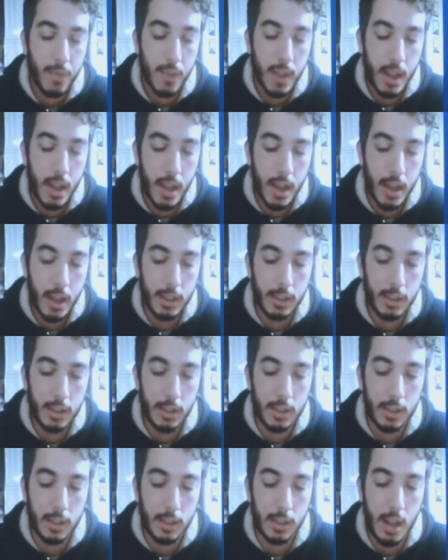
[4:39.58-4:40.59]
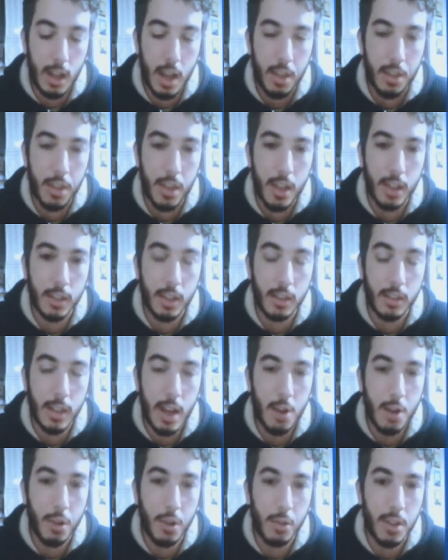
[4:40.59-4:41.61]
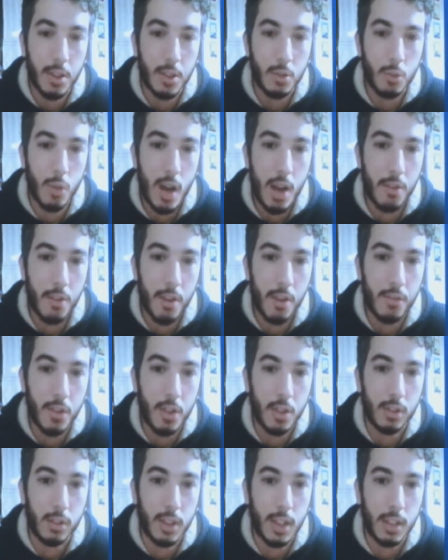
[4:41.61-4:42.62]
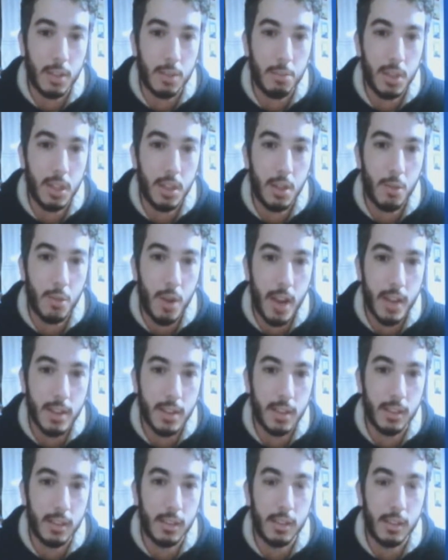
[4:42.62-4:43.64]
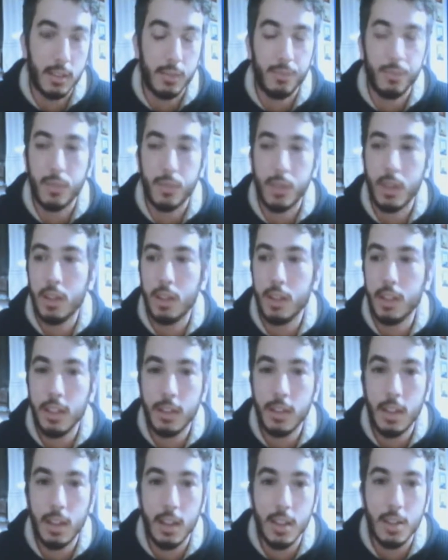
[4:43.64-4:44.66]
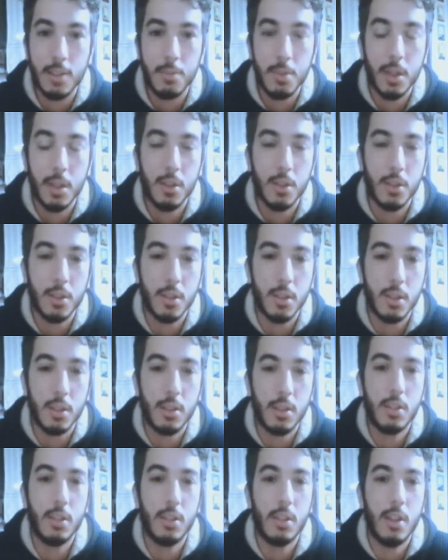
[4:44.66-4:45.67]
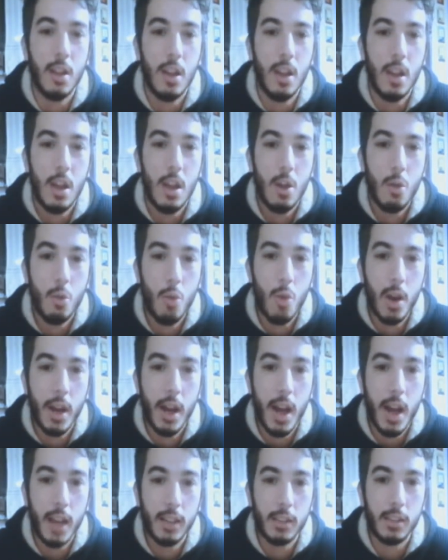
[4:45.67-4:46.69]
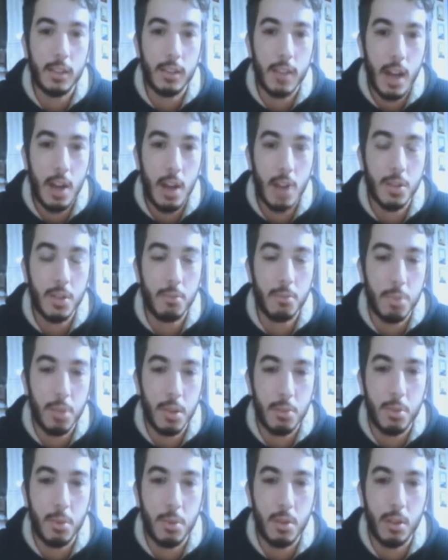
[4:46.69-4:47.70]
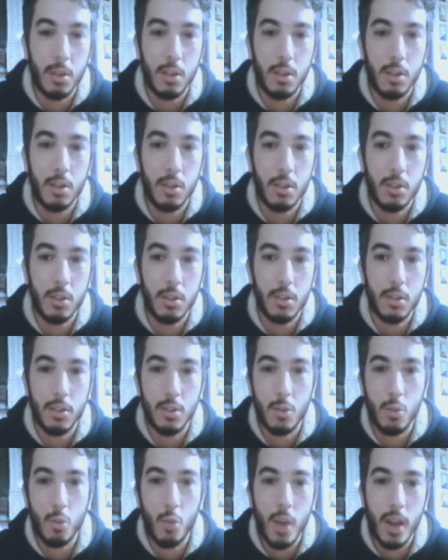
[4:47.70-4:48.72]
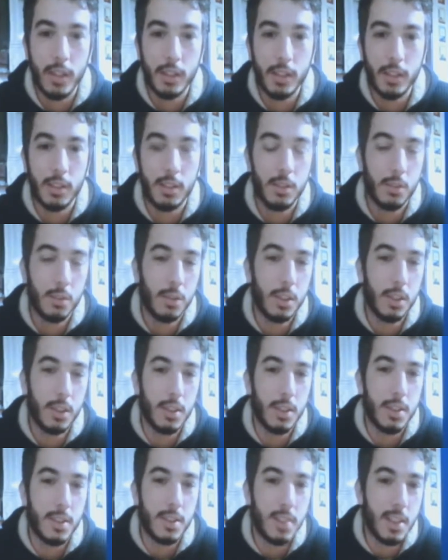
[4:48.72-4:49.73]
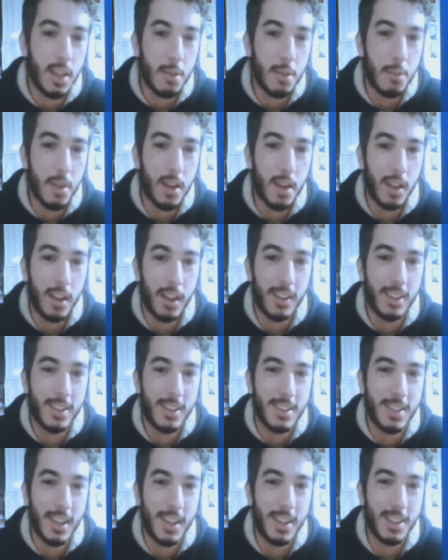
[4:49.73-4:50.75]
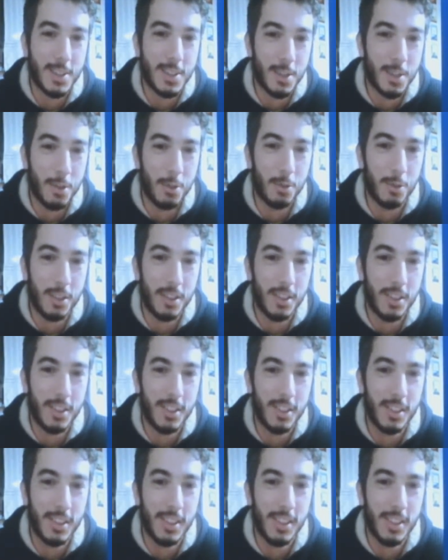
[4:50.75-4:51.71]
And I think that now the reason why we have not yet been arrested in Italy is because 100,000 people went to the cinema and saw the